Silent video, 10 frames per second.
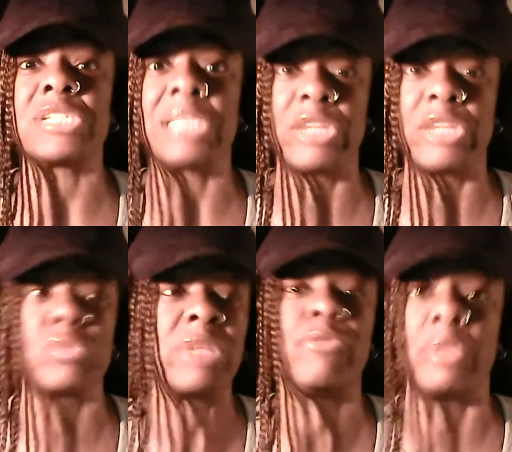
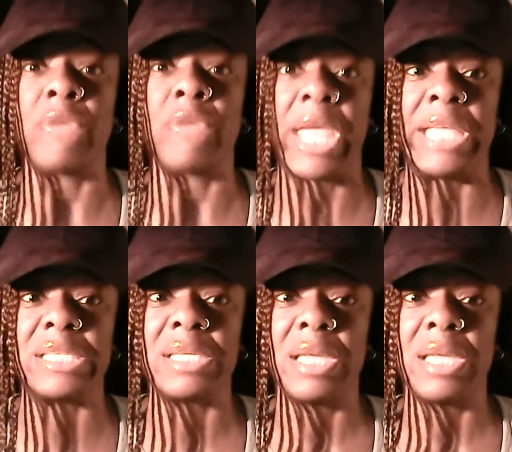literally full of hate.
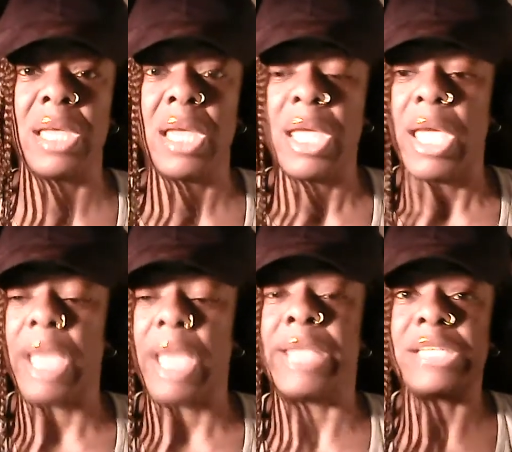
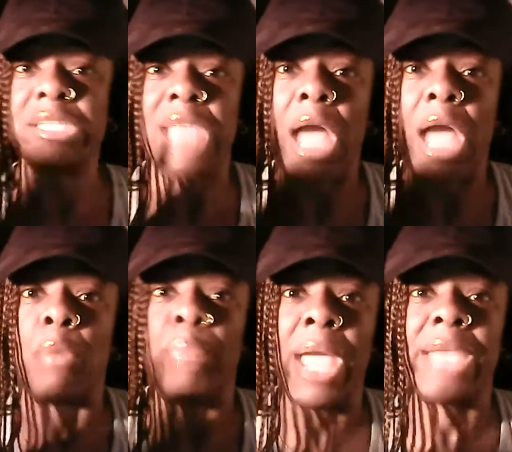And that's just how
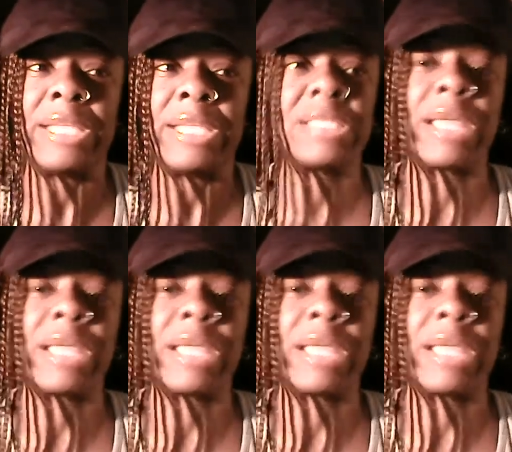bad it is. Like,